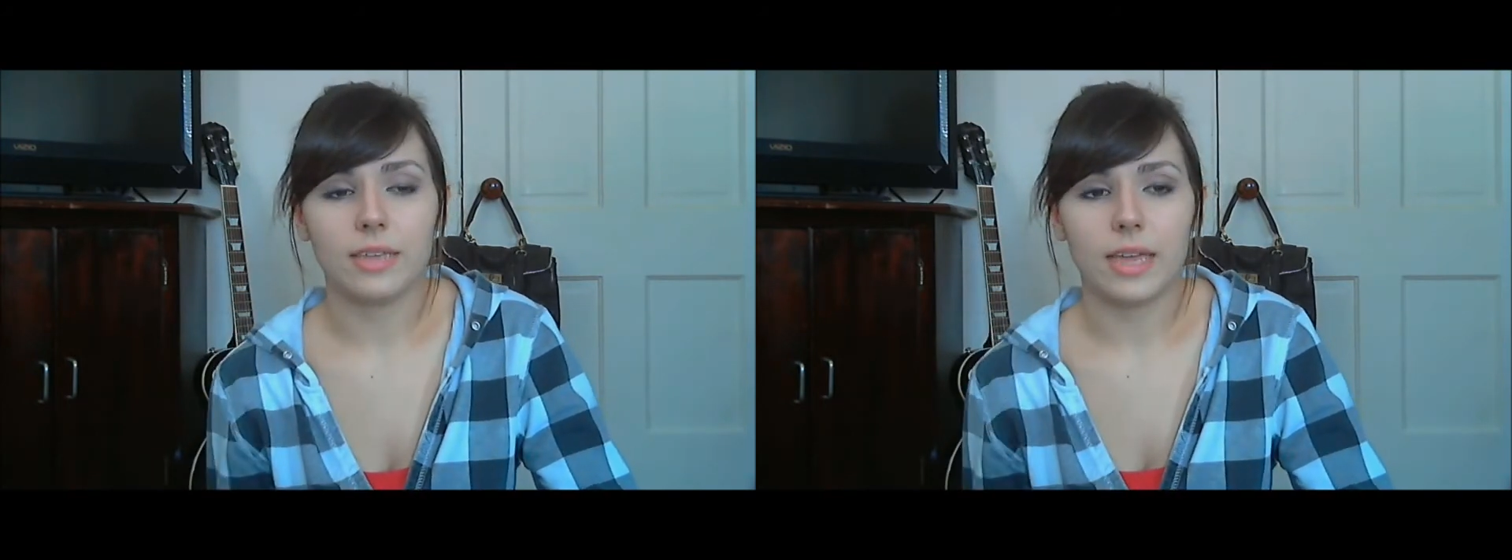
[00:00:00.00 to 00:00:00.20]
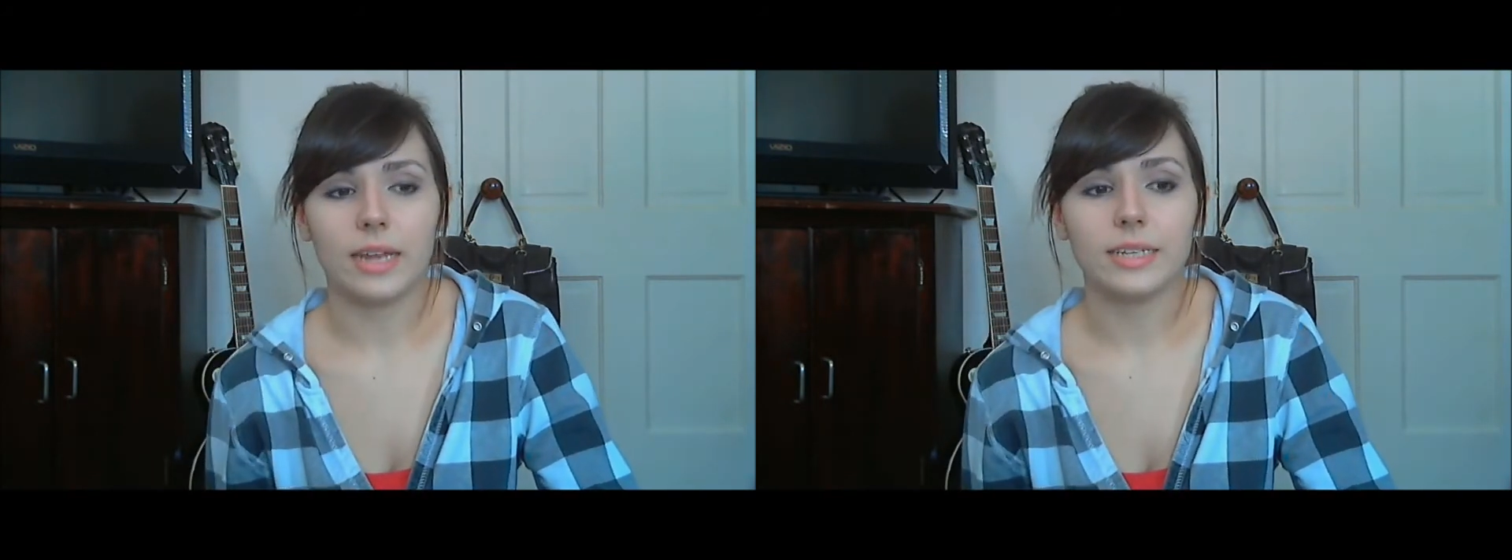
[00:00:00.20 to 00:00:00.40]

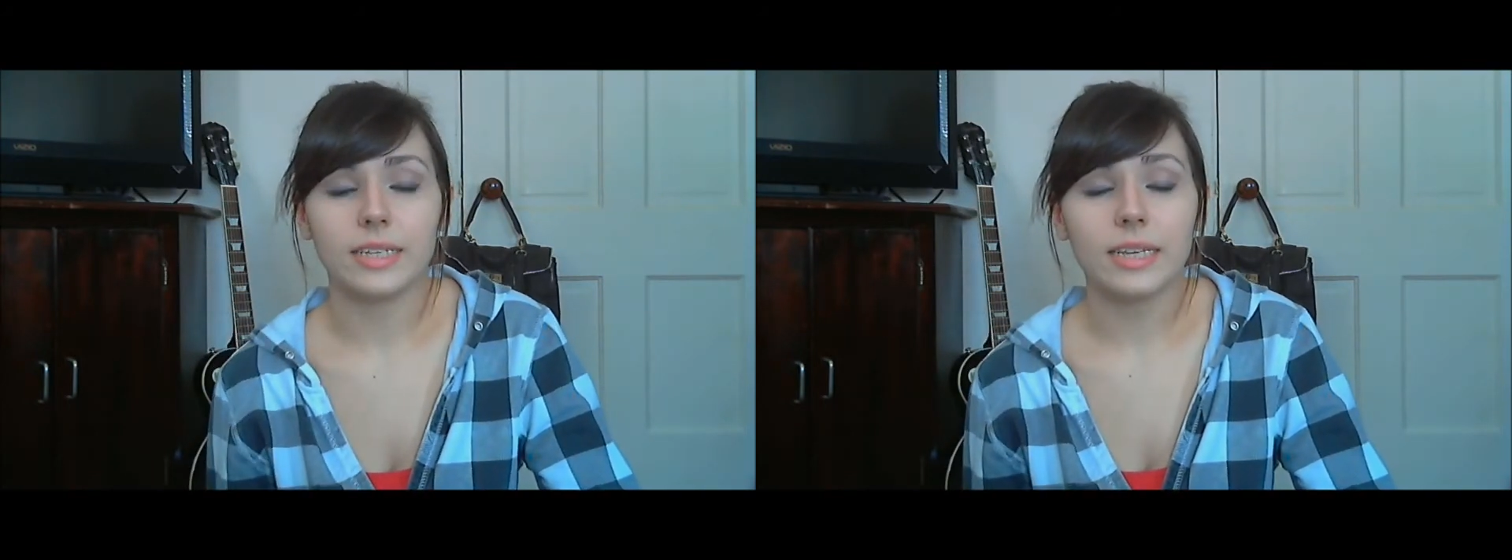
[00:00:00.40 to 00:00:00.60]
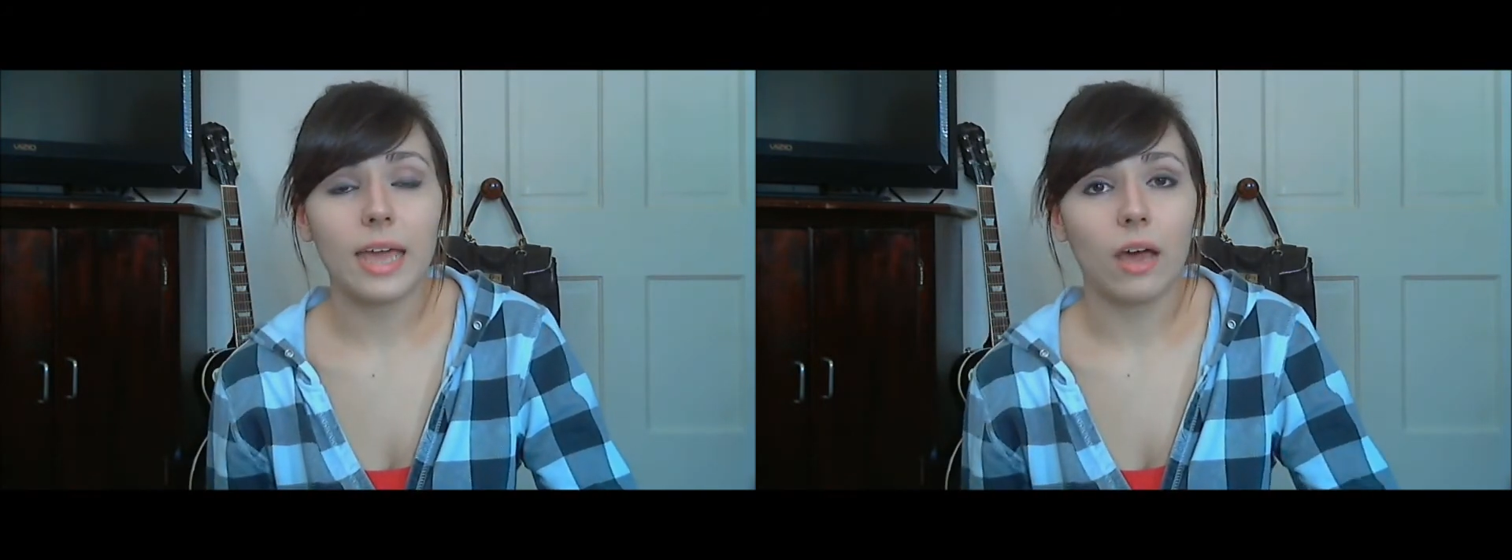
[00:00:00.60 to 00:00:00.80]
and it
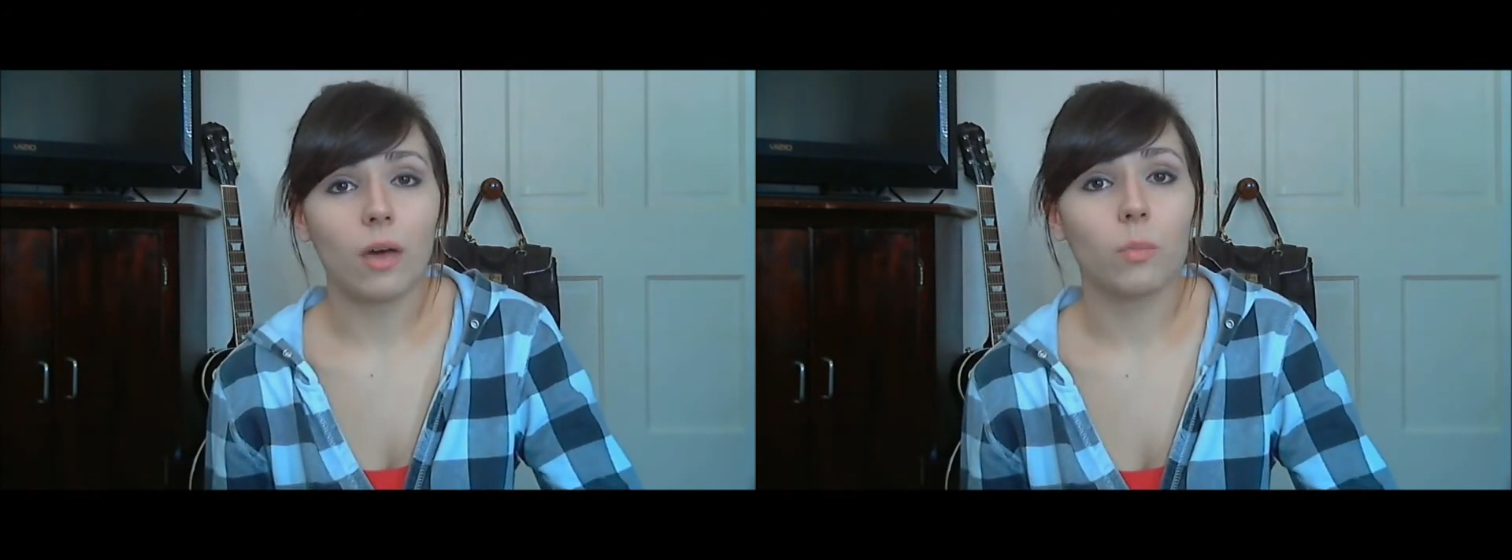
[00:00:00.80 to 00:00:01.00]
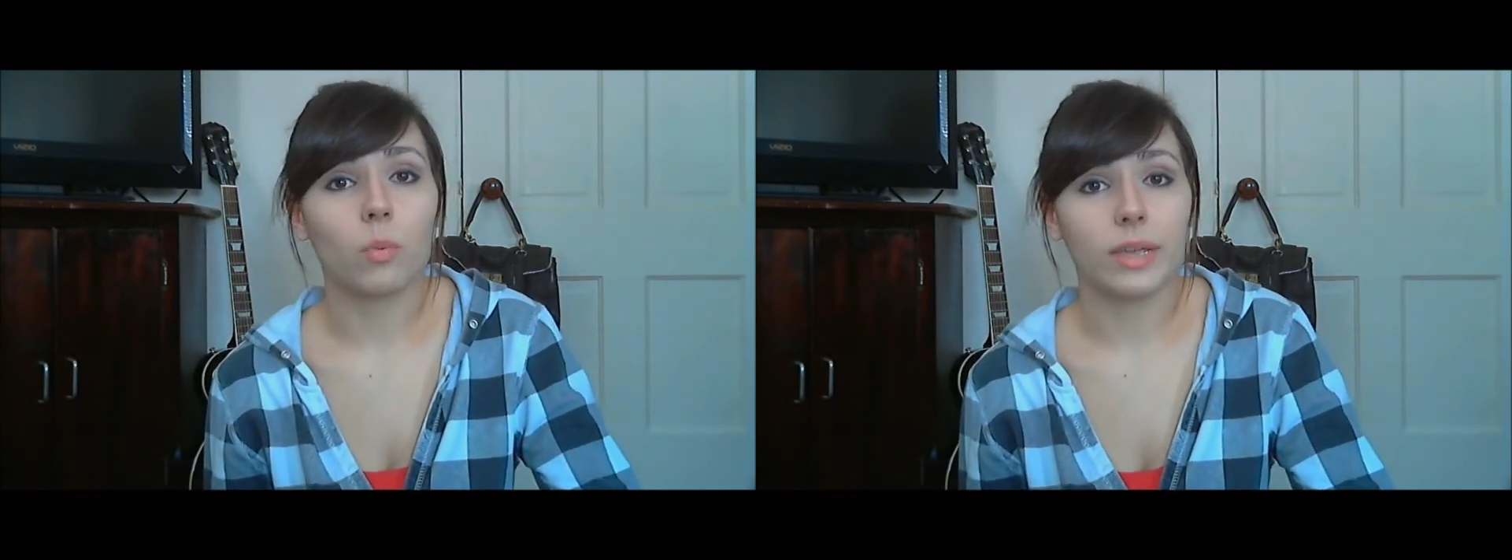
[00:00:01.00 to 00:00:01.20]
did
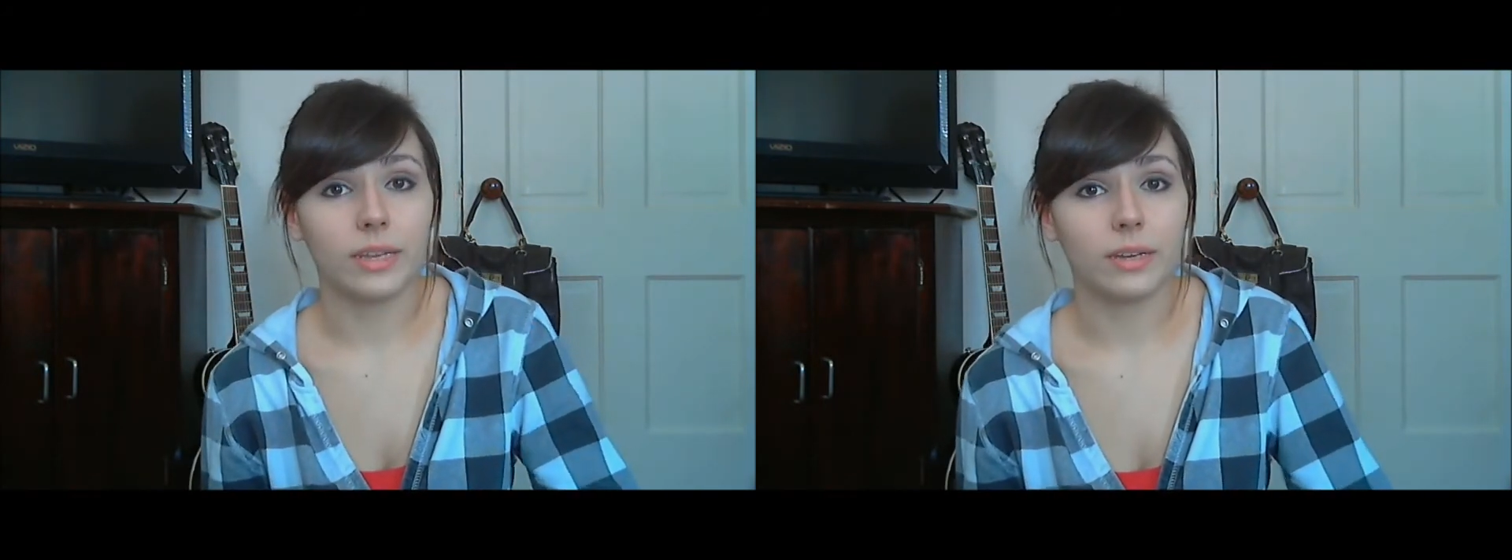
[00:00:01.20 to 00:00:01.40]
help whiten